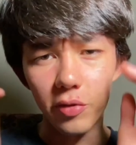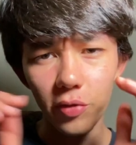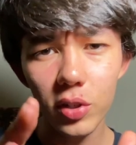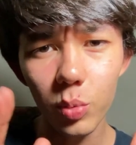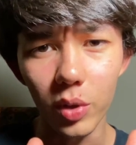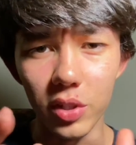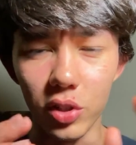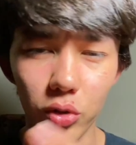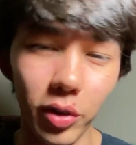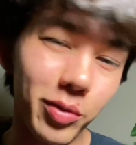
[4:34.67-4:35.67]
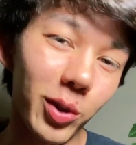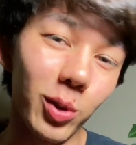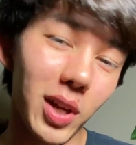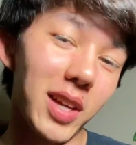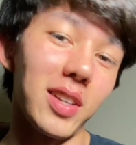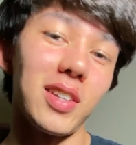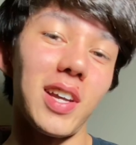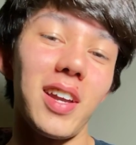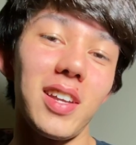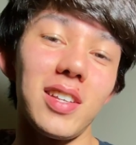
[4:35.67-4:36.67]
first one is trivial and
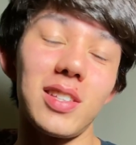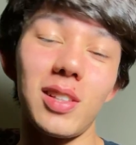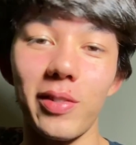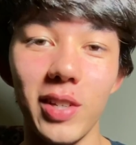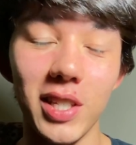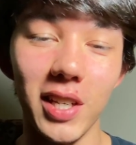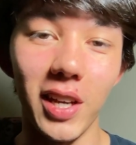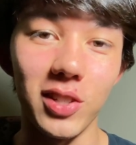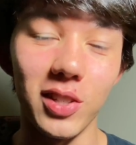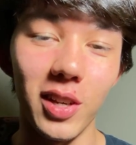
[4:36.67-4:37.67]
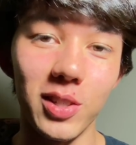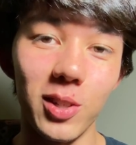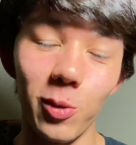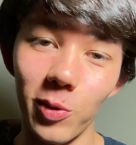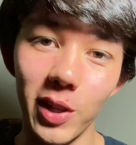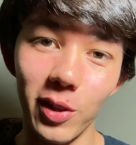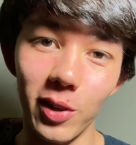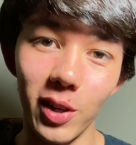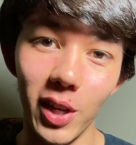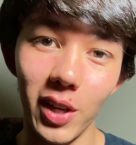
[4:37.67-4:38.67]
is left as an exercise to the
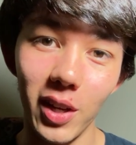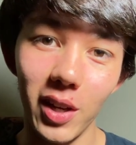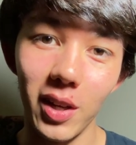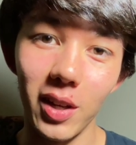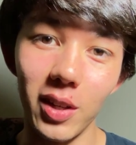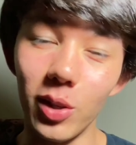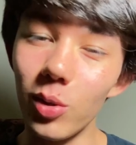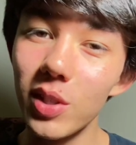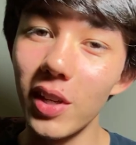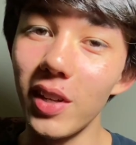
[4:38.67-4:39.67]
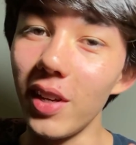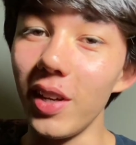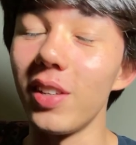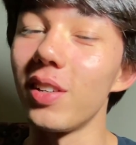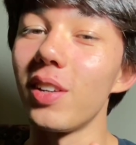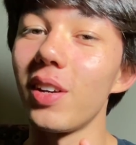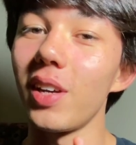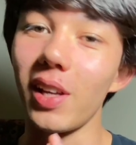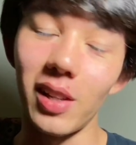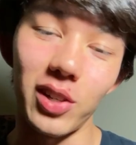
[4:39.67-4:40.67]
reader, using it in
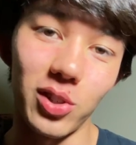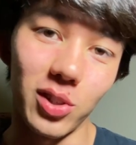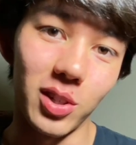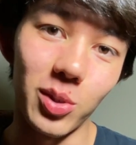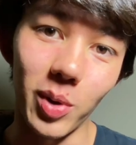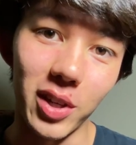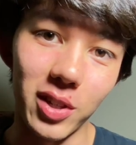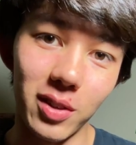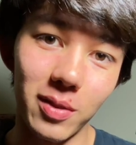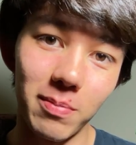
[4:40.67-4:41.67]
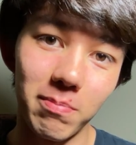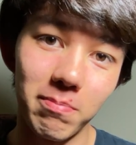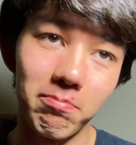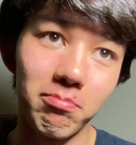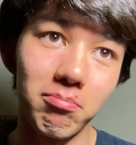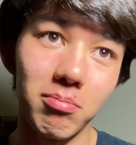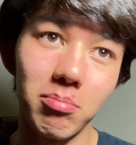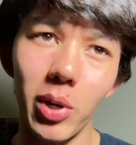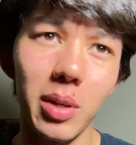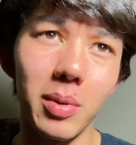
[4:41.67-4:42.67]
a lecture situation.
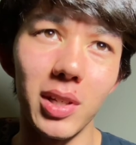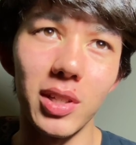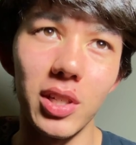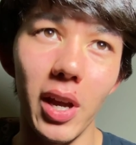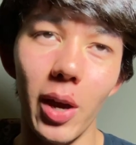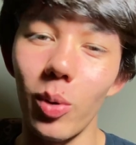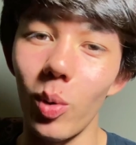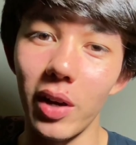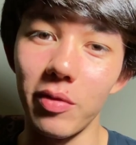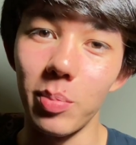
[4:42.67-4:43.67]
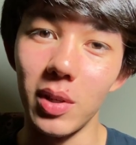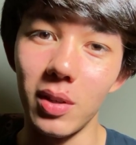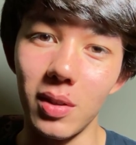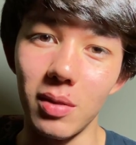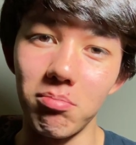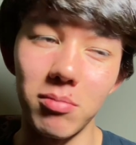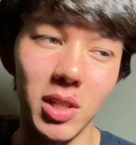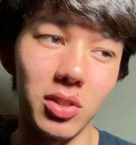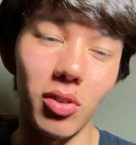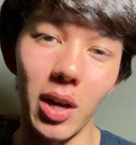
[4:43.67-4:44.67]
Pretty much how I've been
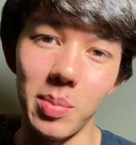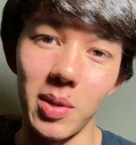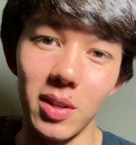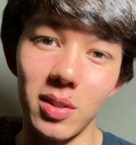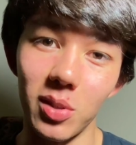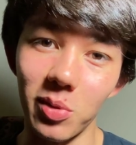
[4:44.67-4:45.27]
describing it so